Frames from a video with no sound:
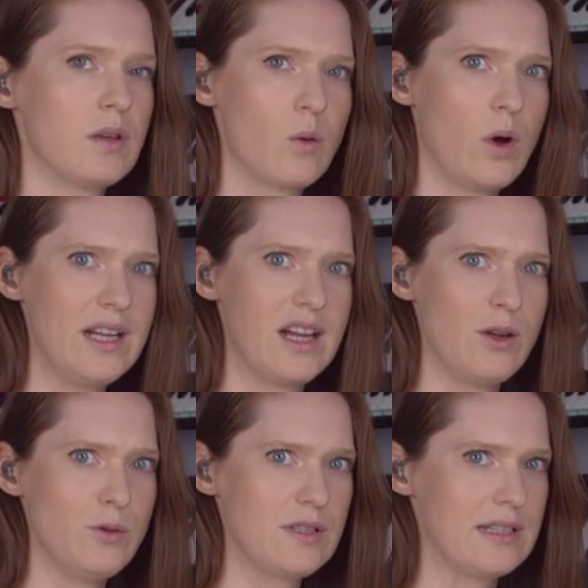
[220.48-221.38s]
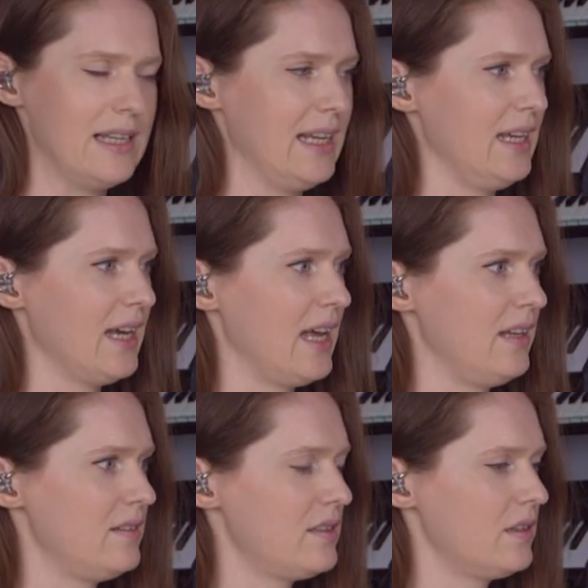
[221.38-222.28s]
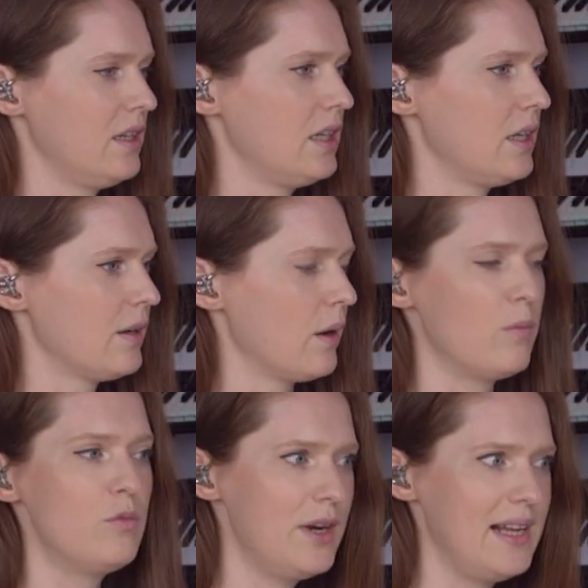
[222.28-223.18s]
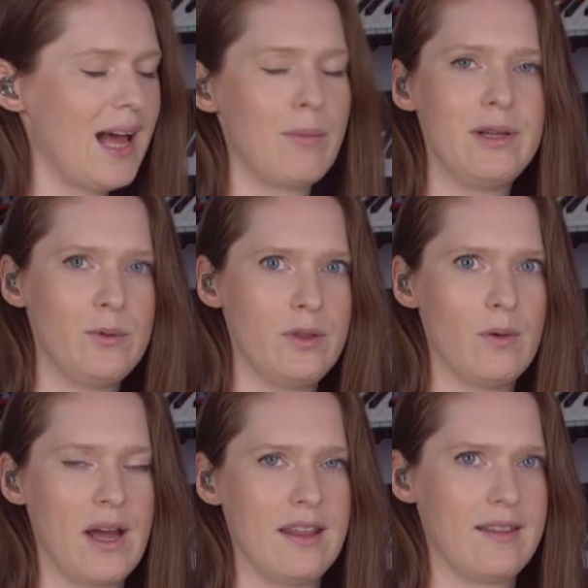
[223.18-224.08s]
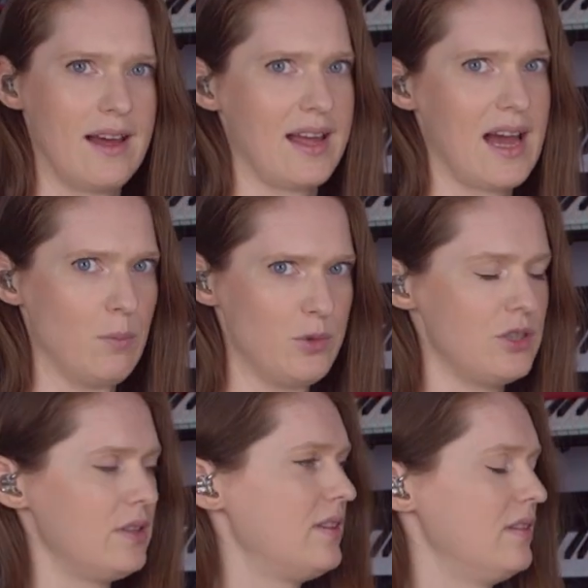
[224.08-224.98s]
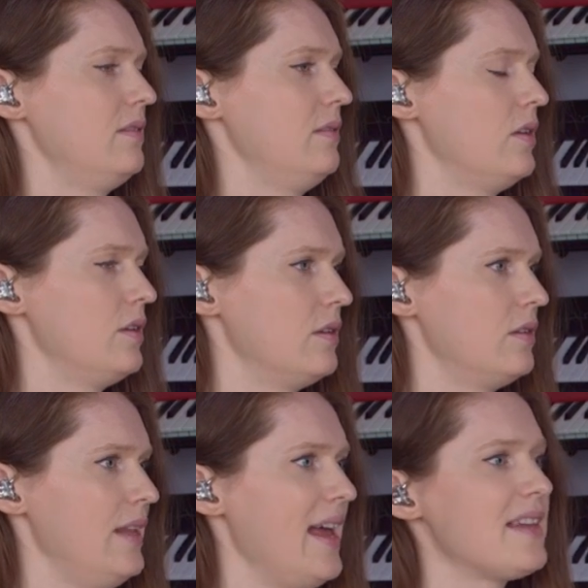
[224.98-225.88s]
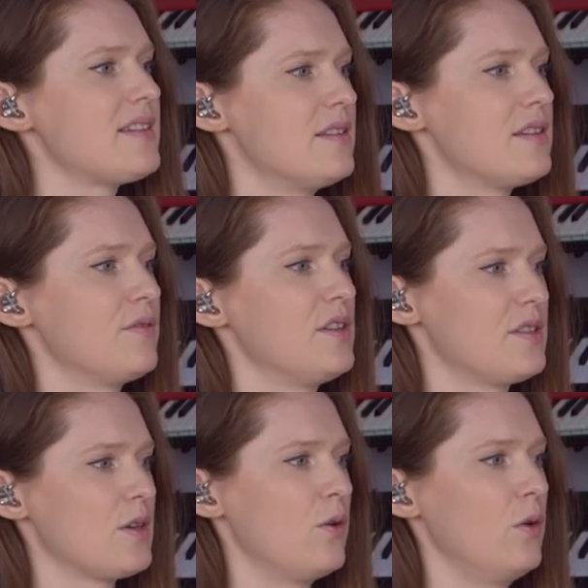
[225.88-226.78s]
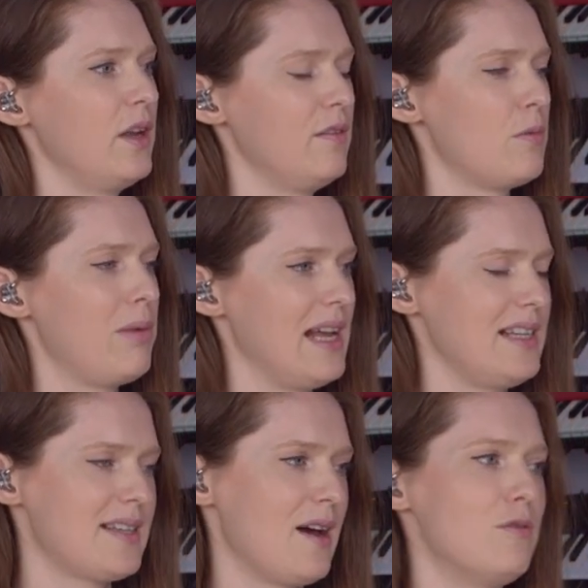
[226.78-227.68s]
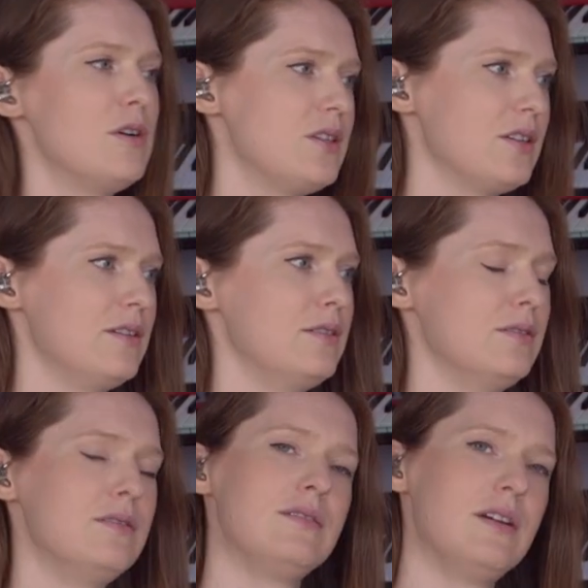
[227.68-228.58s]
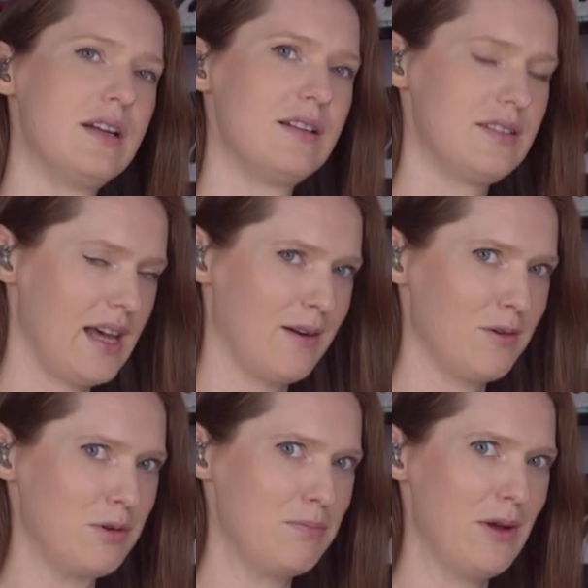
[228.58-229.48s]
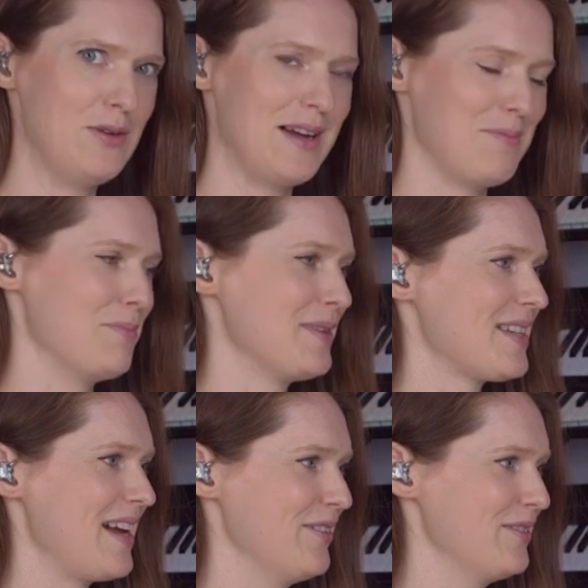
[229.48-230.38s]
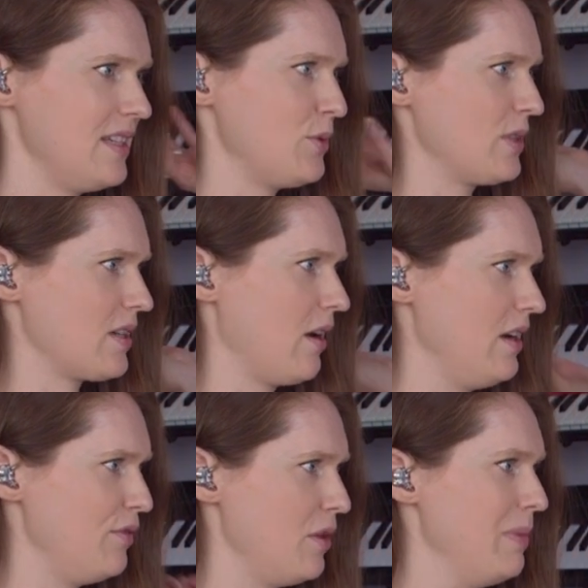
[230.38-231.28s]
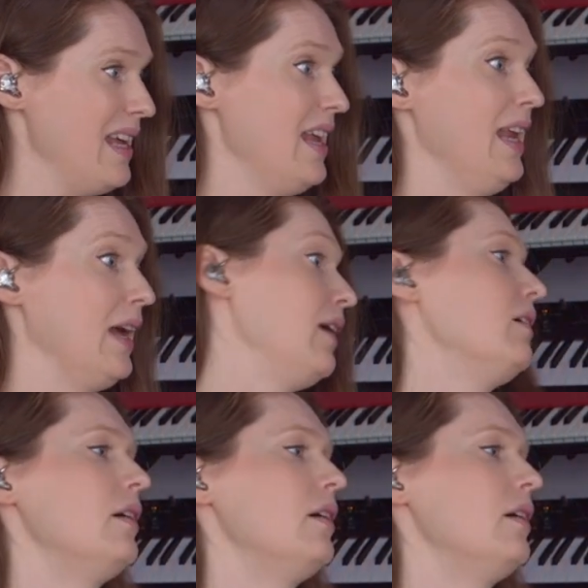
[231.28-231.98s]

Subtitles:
Quite ghostly, and I'm really happy with the way that captured the essence of the song and replaced that original terrible modem sound. This was kind of the beginning,